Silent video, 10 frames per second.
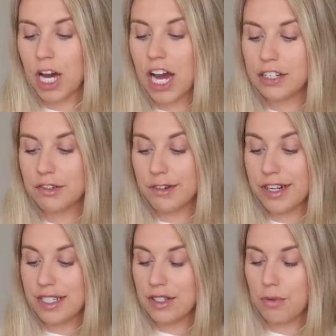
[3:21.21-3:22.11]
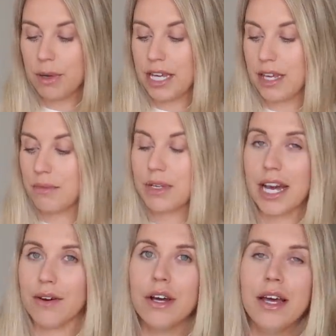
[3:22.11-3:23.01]
kind of regretting not picking up
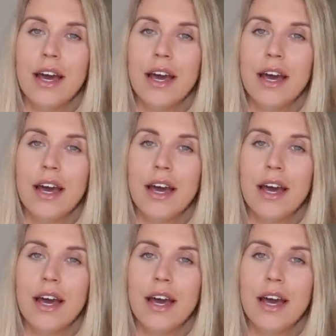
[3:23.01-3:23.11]
now.